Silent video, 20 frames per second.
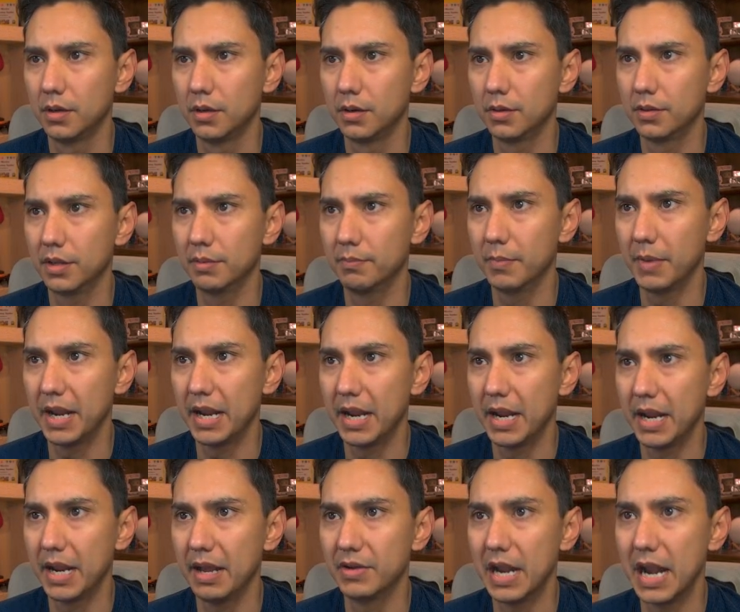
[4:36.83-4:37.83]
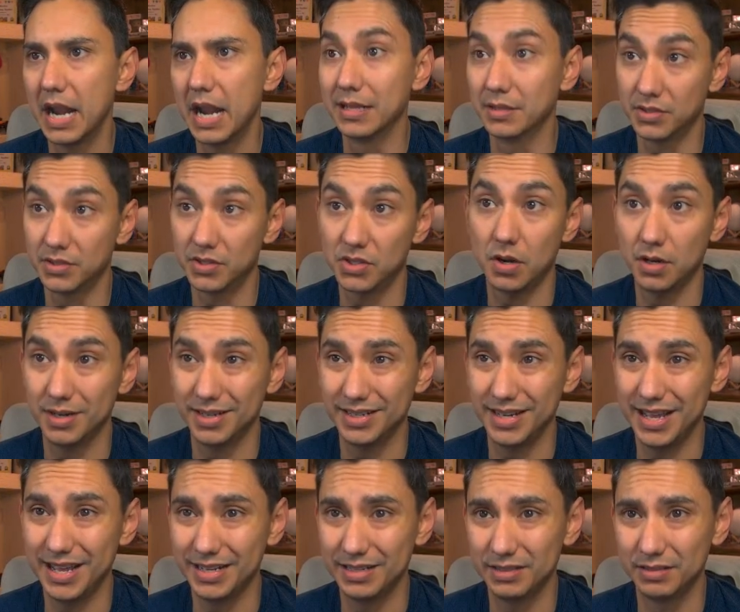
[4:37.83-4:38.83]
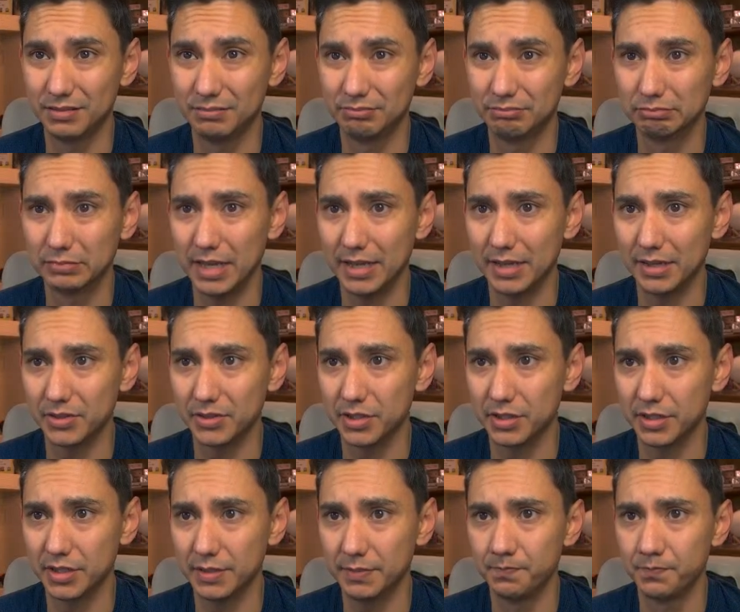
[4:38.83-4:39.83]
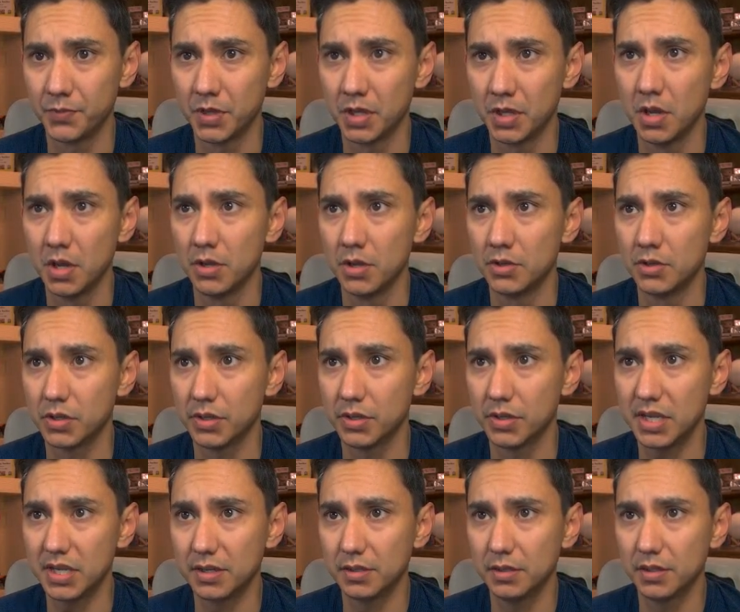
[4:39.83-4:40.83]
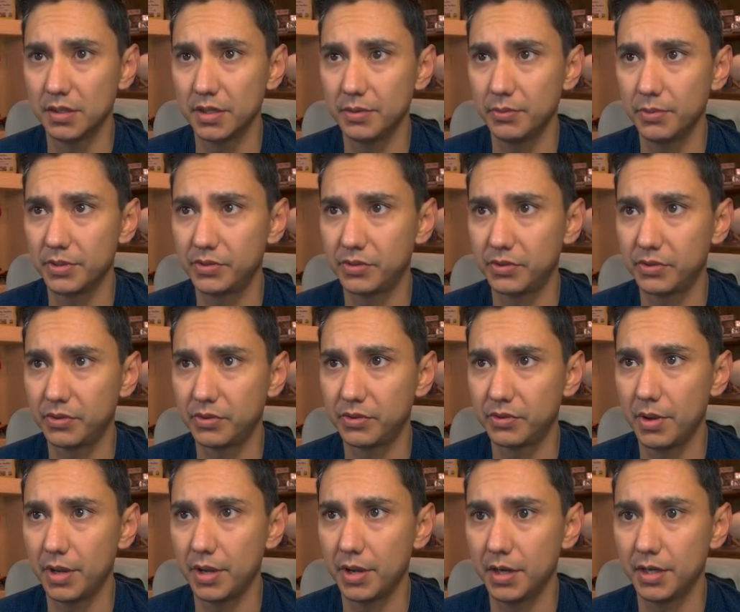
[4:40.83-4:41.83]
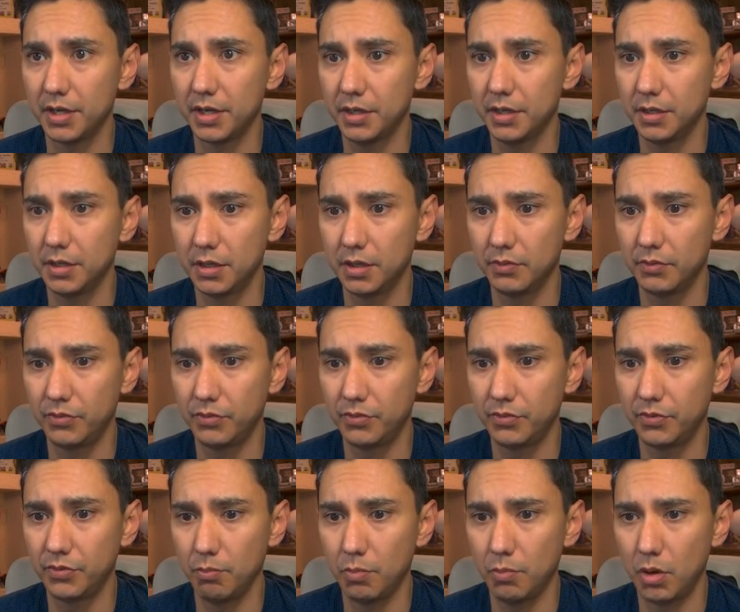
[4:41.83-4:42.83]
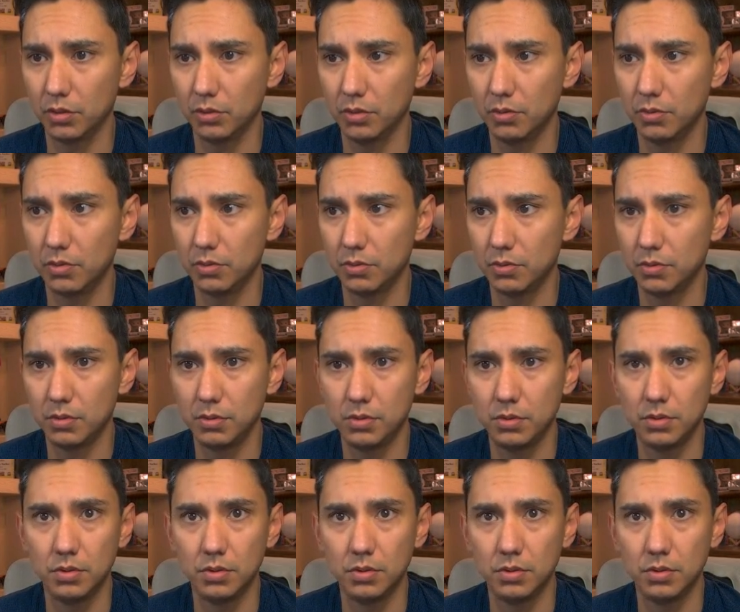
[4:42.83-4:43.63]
They may have not started yet, actually. So let's take a look at what's going on here from our local